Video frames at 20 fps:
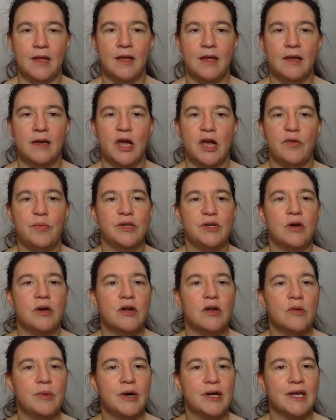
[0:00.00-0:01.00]
Now, I've been
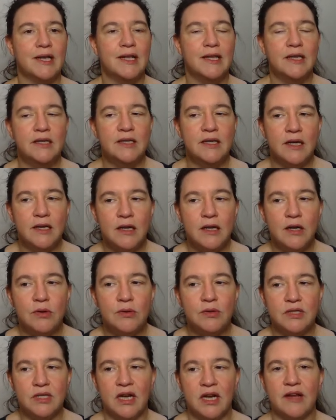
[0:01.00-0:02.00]
talking about linear
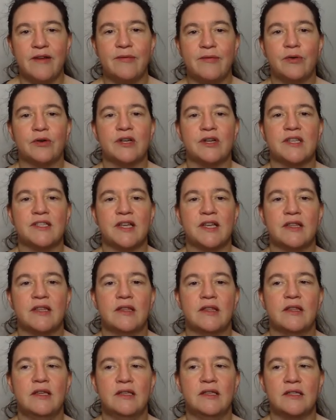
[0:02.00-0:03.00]
codes, and I have already said
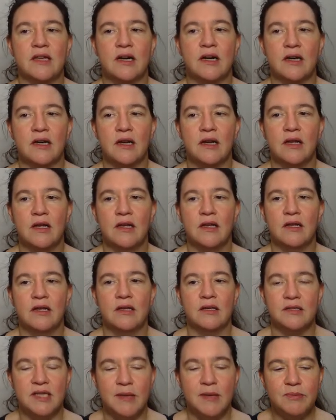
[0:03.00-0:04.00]
that these are
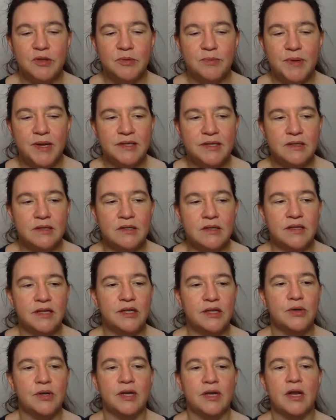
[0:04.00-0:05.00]
subspaces, and
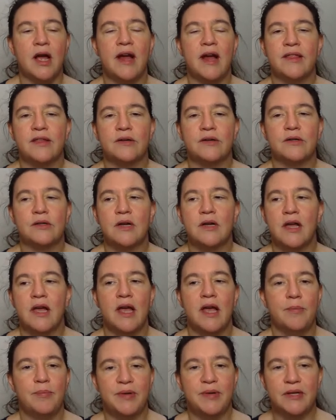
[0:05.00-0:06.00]
then you can either
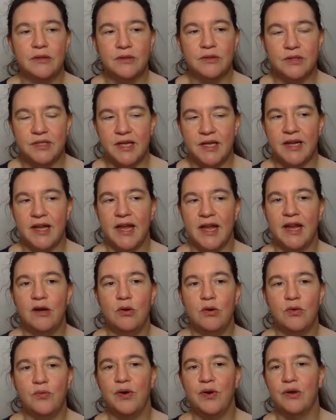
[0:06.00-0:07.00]
appeal to saying, hey,
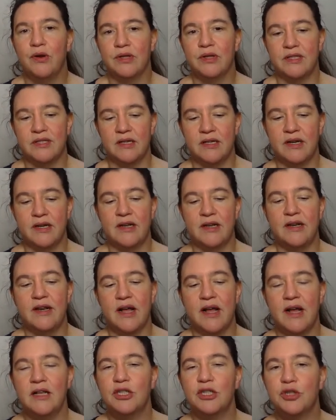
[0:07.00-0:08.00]
look, we know this in a linear
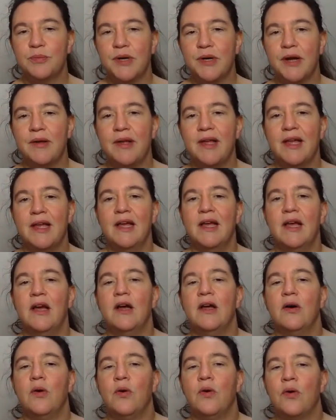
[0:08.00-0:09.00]
algebra,
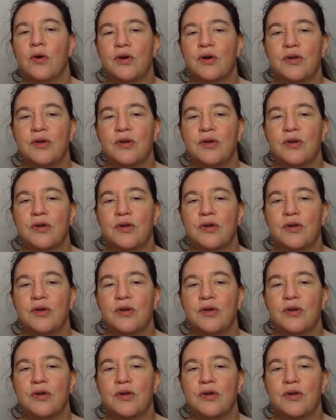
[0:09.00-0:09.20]
or